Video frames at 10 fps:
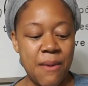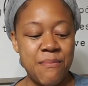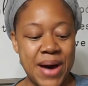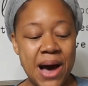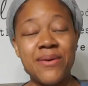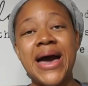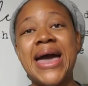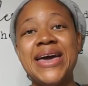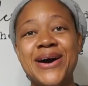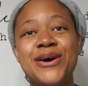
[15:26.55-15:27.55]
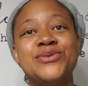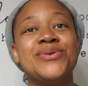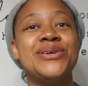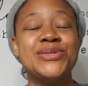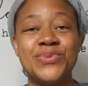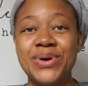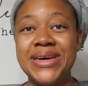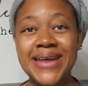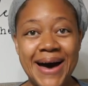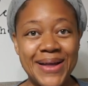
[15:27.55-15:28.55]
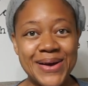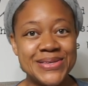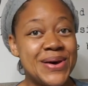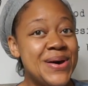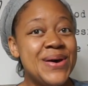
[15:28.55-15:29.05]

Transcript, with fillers: about $820,